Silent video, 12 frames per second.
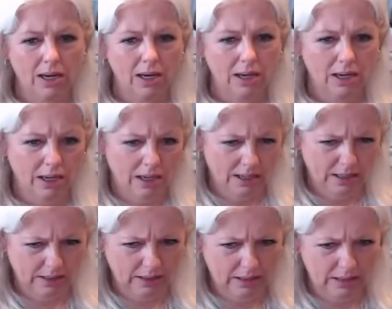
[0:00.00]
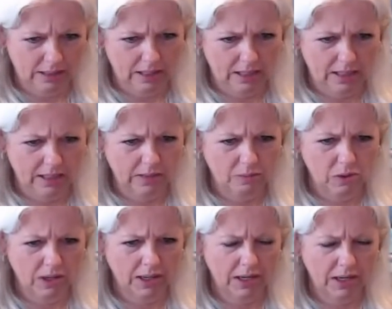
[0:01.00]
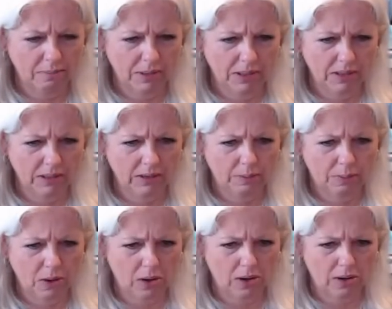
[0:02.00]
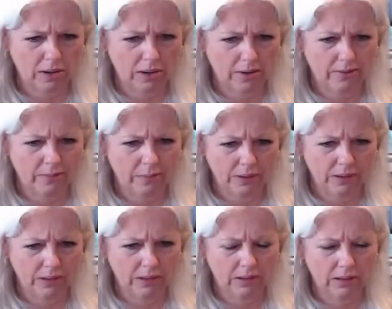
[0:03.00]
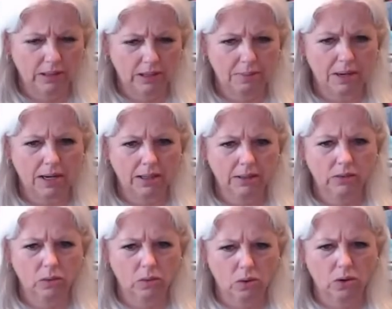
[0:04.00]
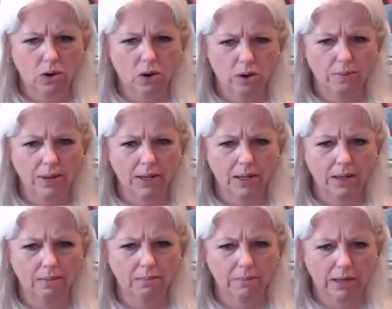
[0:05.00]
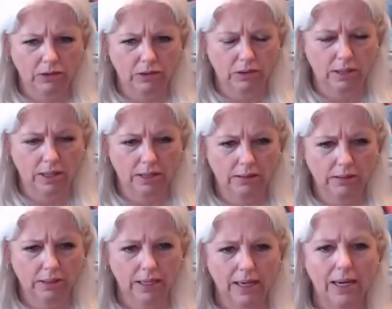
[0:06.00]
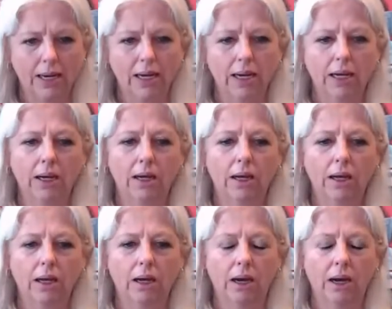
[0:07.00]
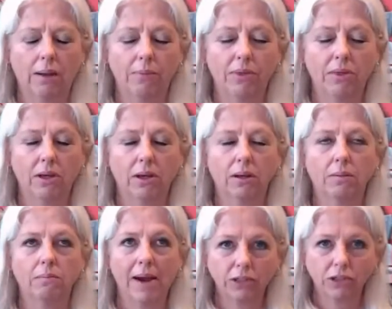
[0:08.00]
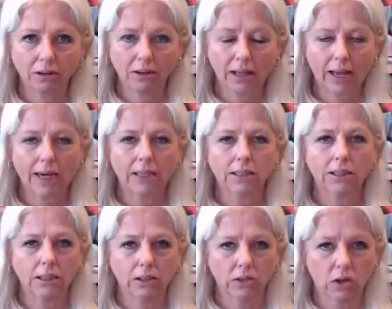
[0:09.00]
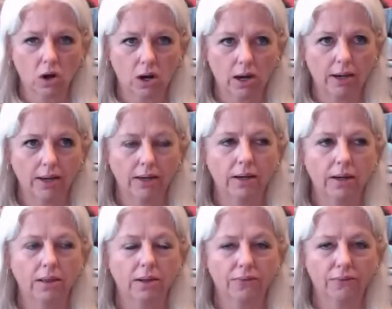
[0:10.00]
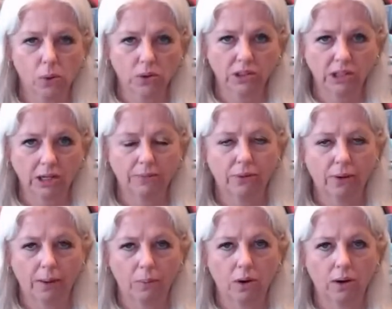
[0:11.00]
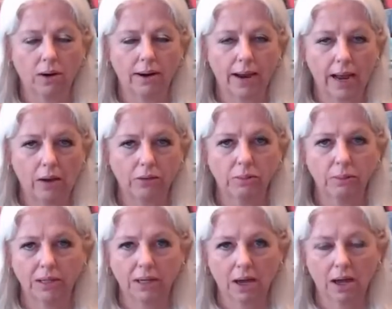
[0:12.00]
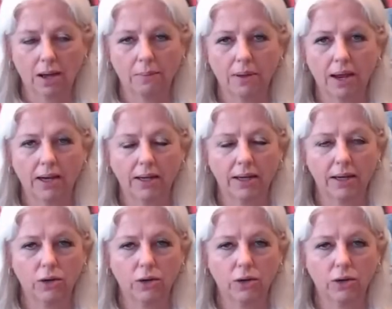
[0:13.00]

Let's see. Is marketing biz part of business in a box or card making masterclass? The masterclass is on the 4-step framework on how to become a